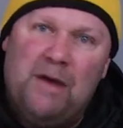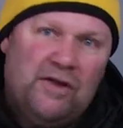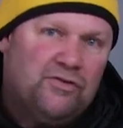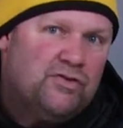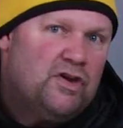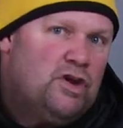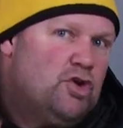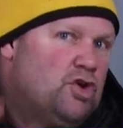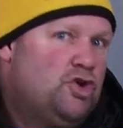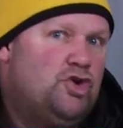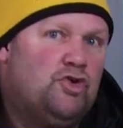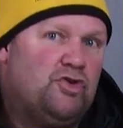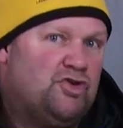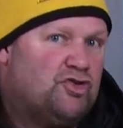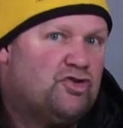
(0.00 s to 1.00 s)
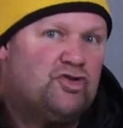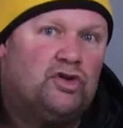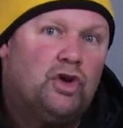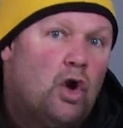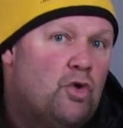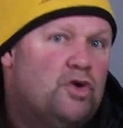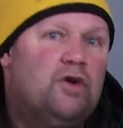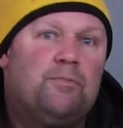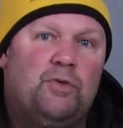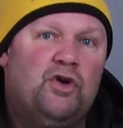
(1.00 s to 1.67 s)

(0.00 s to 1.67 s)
best thing you can do is slow your